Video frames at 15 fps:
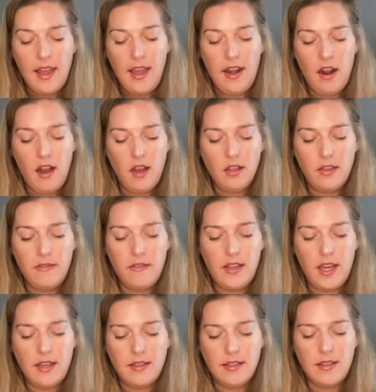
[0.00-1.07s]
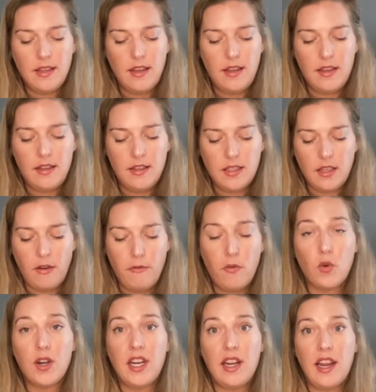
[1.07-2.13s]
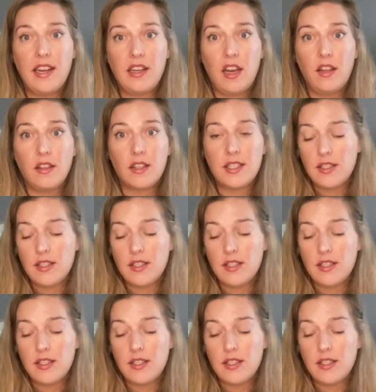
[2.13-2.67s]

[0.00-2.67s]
And all of this is $49.